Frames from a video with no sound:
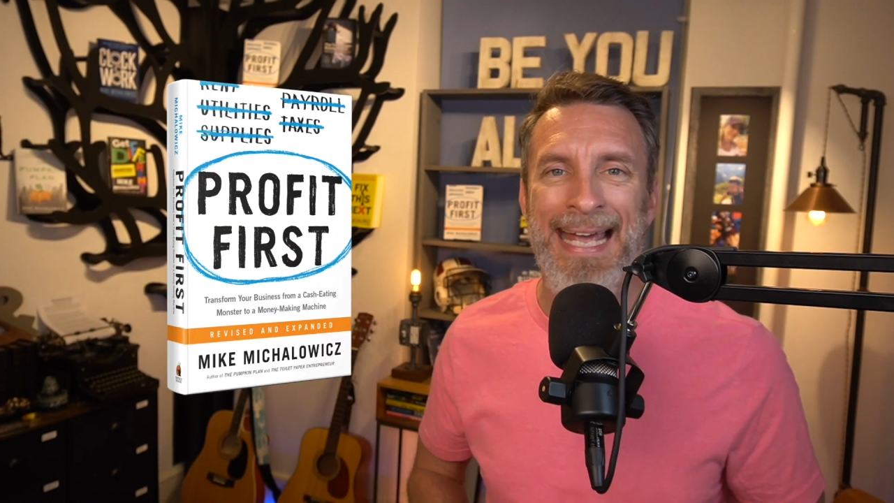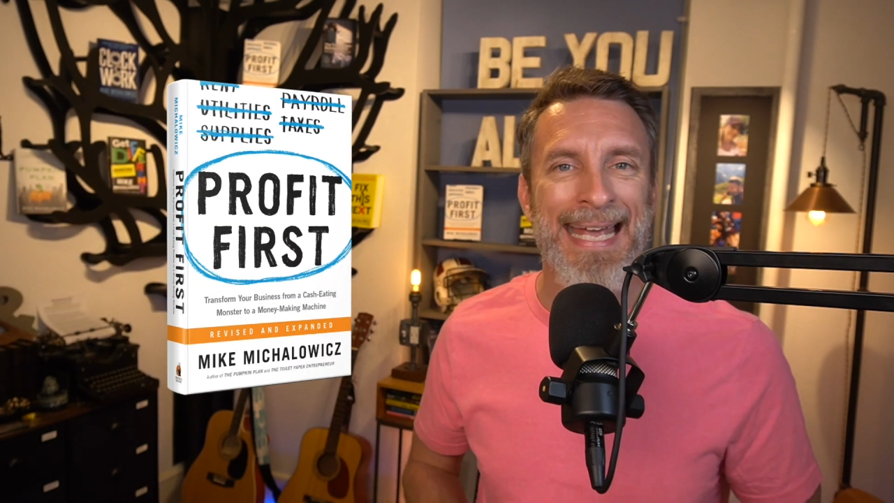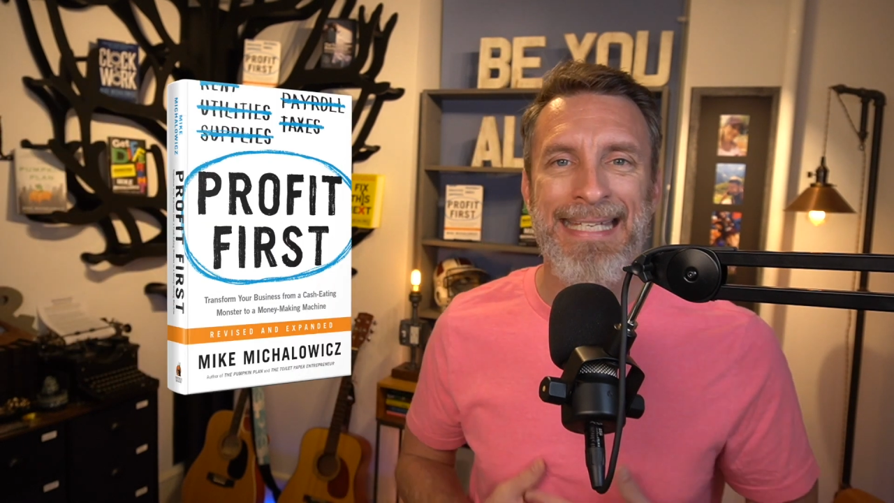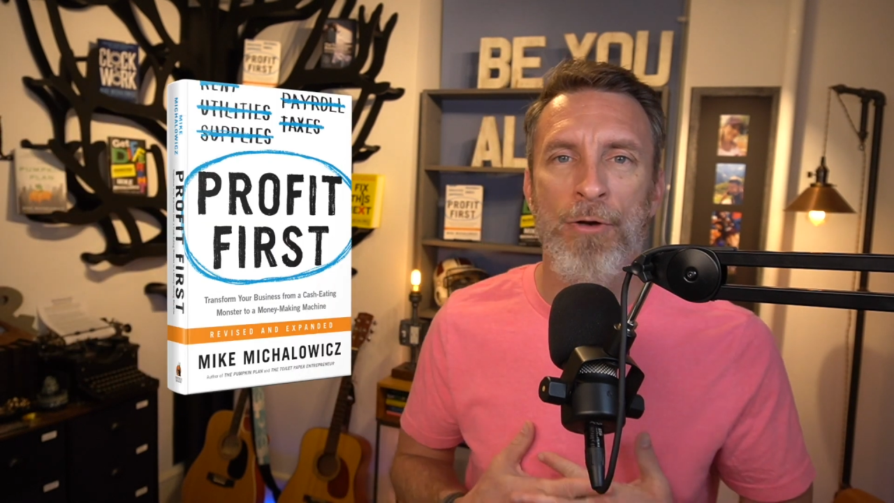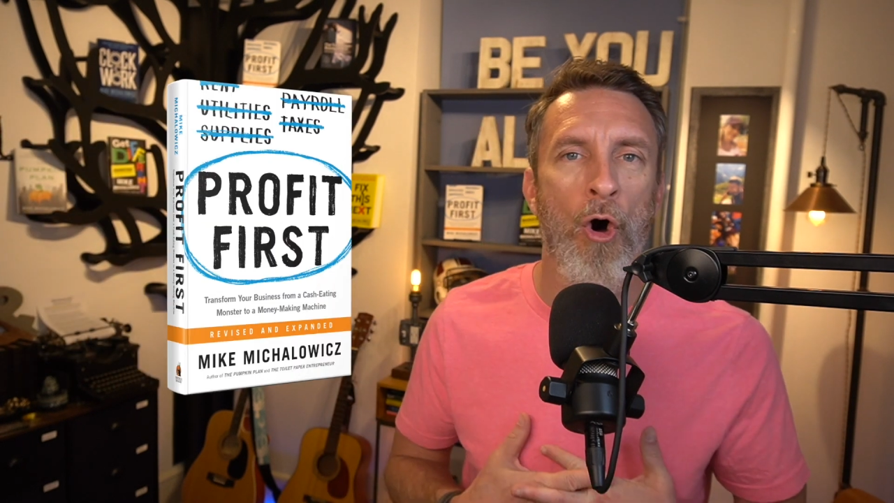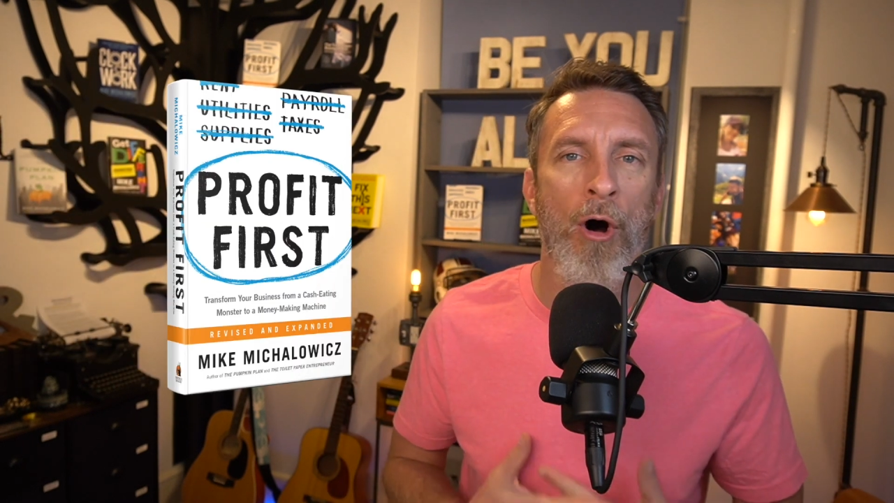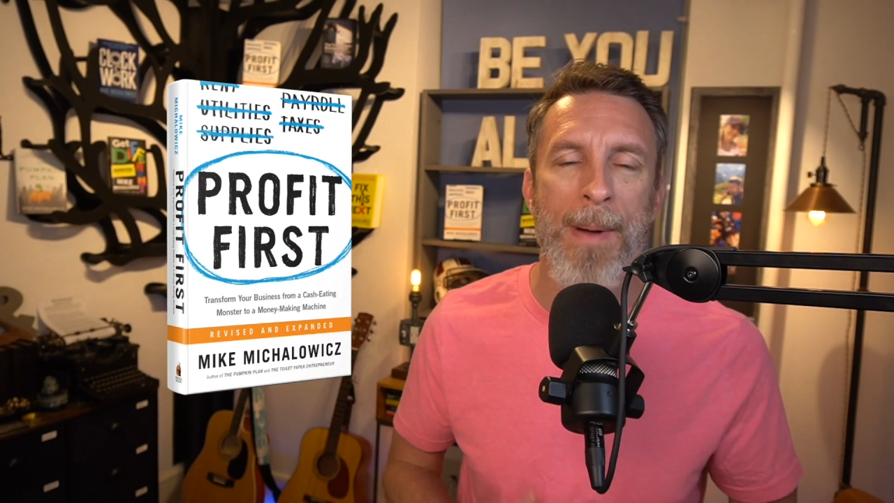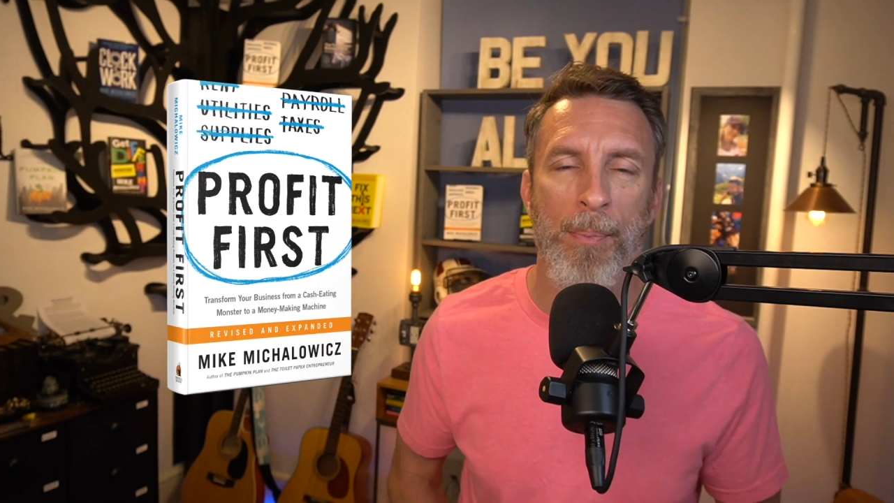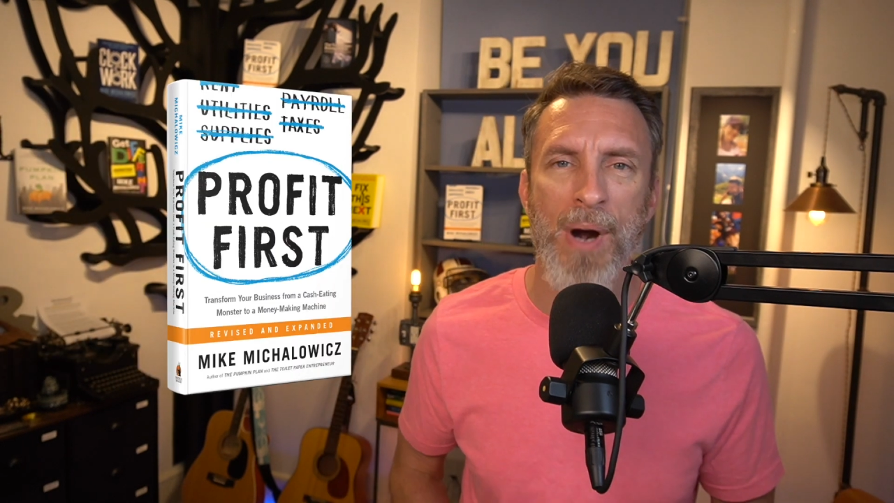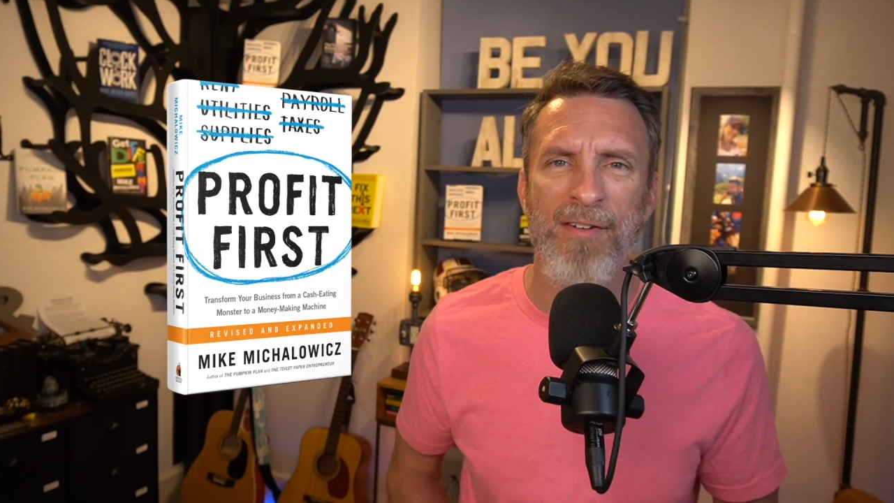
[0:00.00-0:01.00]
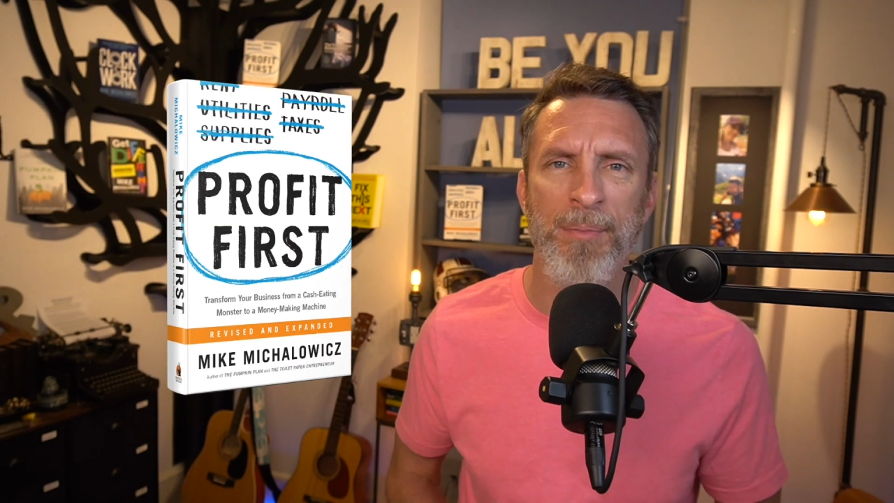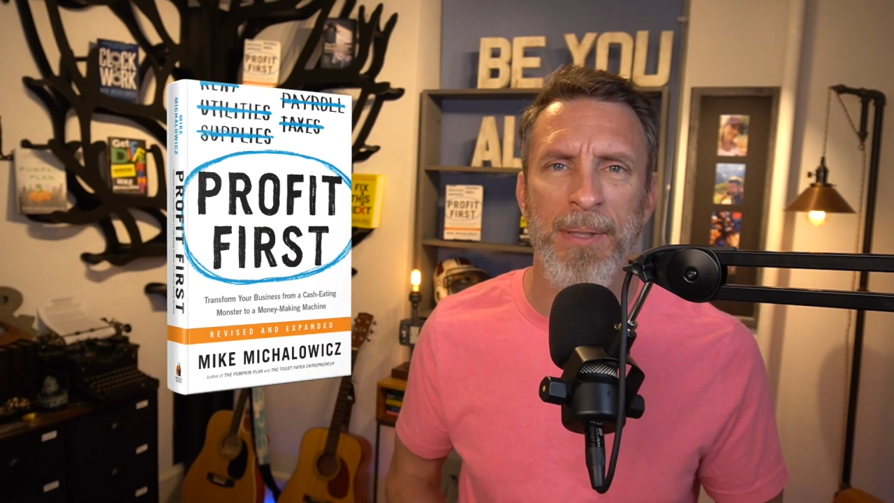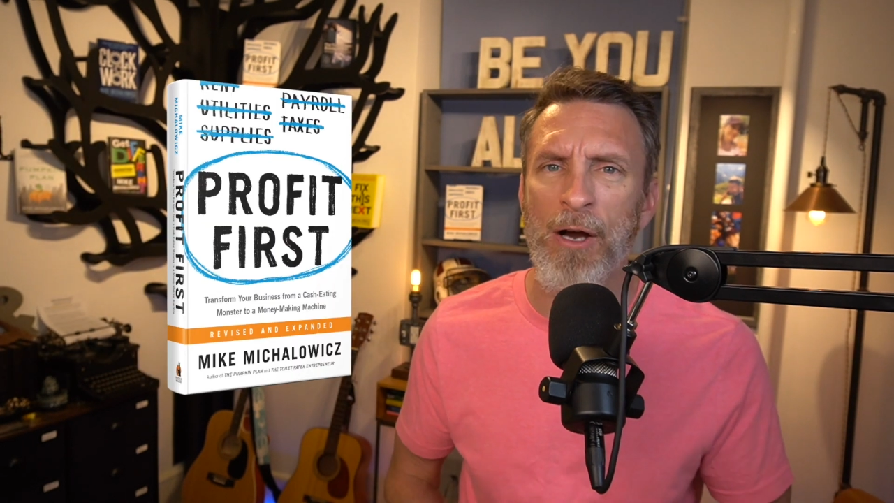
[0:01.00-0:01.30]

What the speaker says: Isn't it all about profitability?